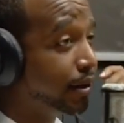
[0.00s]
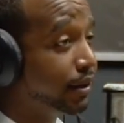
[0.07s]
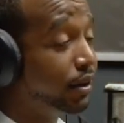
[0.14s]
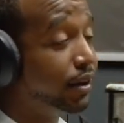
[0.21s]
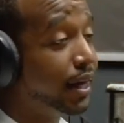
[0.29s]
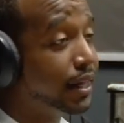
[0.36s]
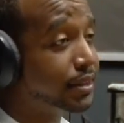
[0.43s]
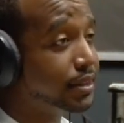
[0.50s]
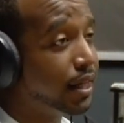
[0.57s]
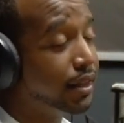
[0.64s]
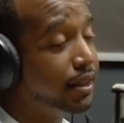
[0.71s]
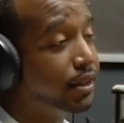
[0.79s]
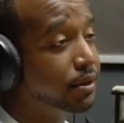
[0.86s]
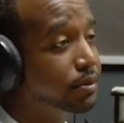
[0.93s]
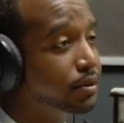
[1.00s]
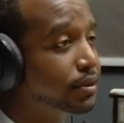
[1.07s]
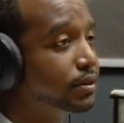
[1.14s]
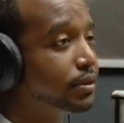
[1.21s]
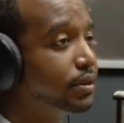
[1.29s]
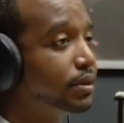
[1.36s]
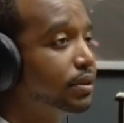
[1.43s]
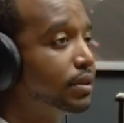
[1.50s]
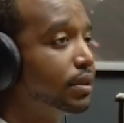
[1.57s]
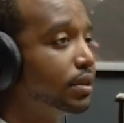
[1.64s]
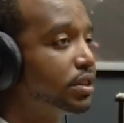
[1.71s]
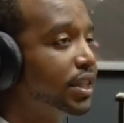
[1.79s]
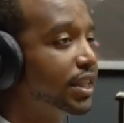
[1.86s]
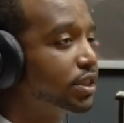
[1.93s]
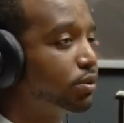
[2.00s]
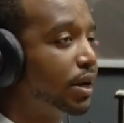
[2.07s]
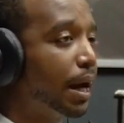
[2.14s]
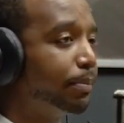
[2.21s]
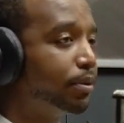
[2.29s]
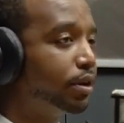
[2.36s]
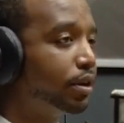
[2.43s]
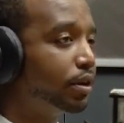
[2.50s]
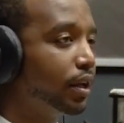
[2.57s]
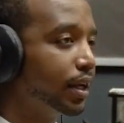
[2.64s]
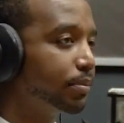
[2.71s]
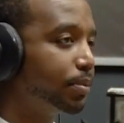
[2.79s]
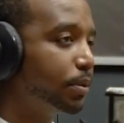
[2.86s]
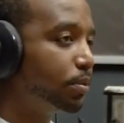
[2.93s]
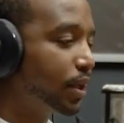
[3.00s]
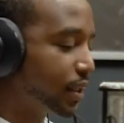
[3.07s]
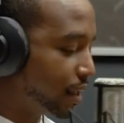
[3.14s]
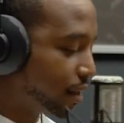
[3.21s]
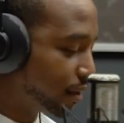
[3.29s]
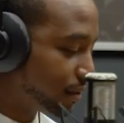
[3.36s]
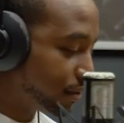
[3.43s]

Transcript: and they're not signing anyone. Chance Rapper, like people like that.